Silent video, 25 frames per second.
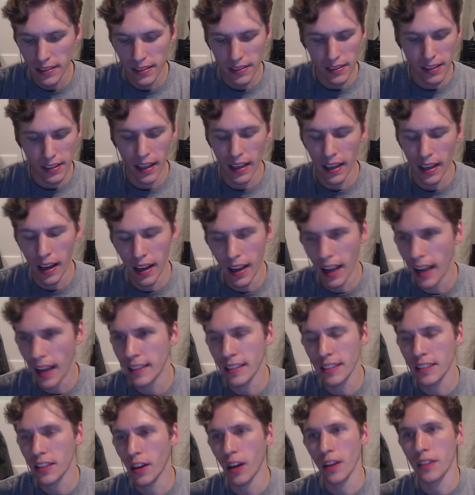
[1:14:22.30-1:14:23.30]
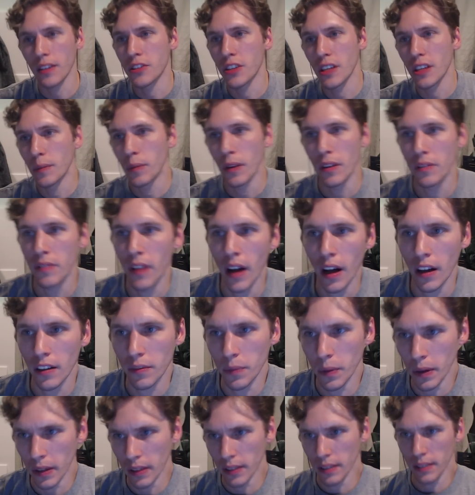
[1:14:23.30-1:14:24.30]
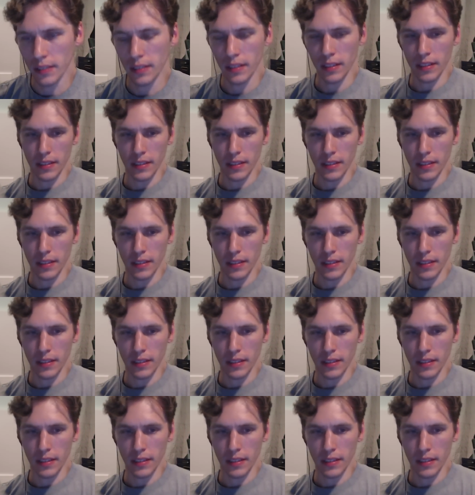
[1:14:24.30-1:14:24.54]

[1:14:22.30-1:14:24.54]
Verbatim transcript: I, I hate to talk shit about Valve, but it,